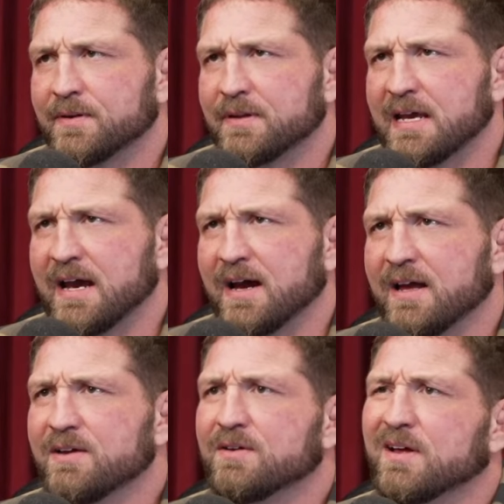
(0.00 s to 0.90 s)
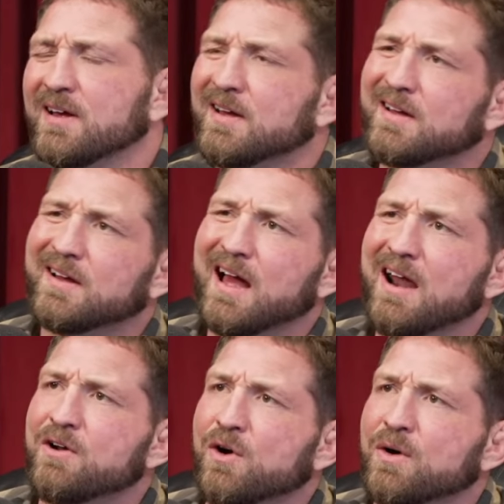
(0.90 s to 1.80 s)
Yeah,
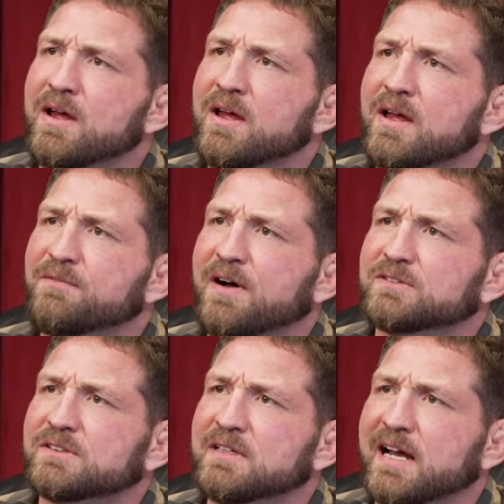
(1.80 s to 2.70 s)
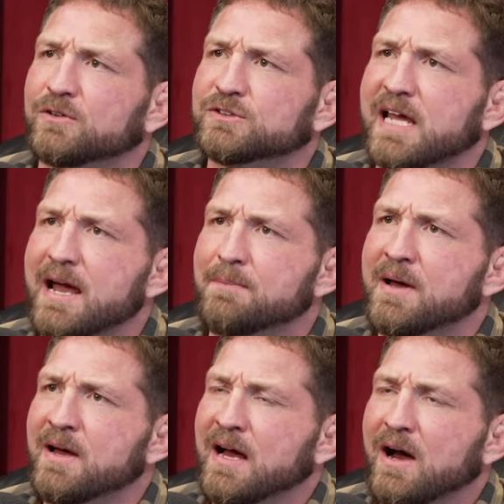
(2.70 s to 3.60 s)
I don't know. If I was in Nickal's camp,
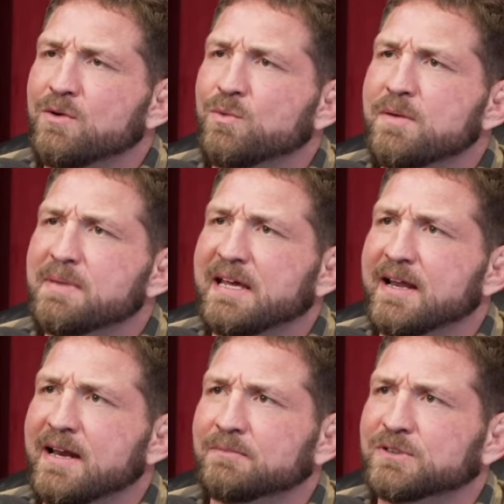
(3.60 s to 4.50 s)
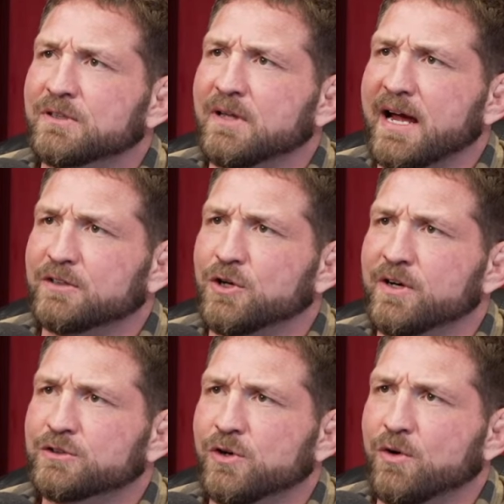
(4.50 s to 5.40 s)
we'd be getting him to like
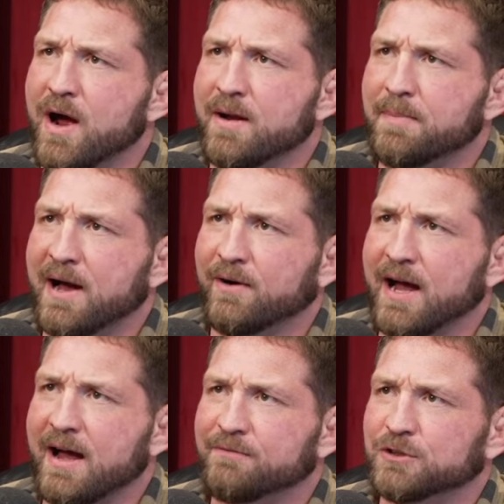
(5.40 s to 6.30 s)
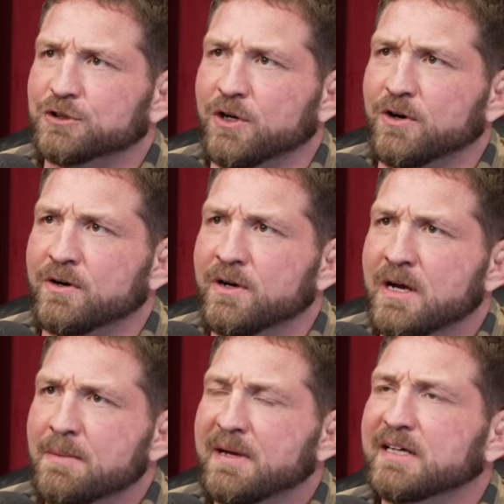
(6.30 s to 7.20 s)
turn into a ground and pound guy for sure.
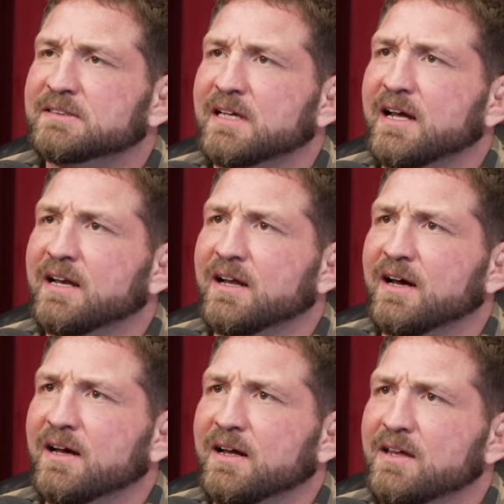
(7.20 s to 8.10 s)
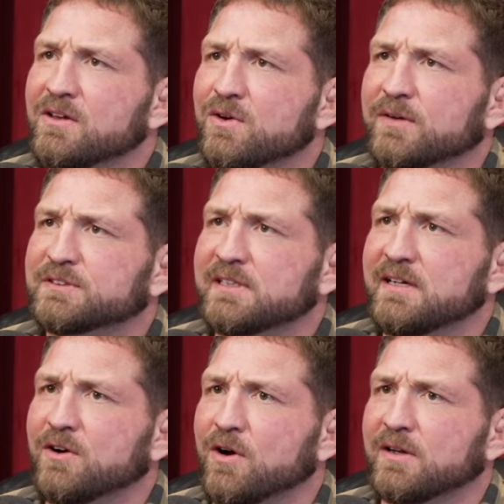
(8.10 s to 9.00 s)
Because in
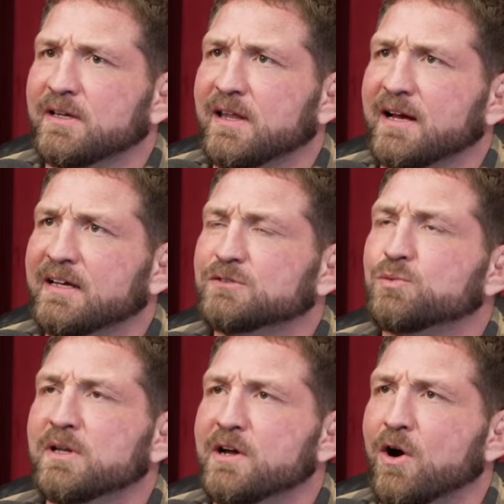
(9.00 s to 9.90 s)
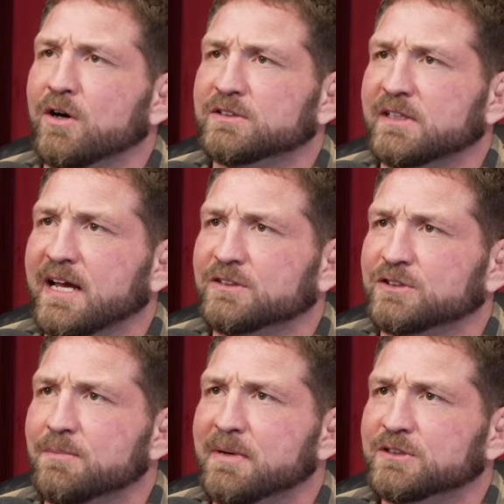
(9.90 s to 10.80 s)
UFC currently, like, it's really hard to catch
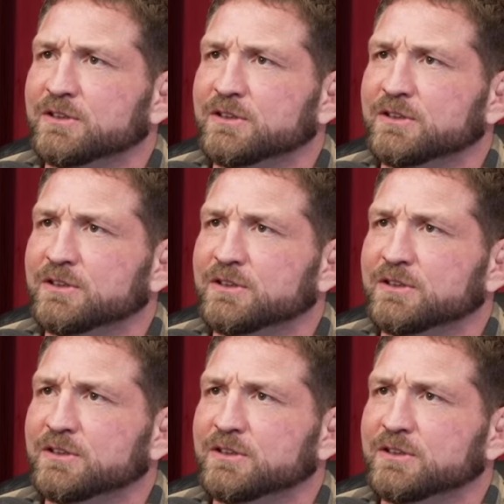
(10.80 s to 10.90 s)
submissions.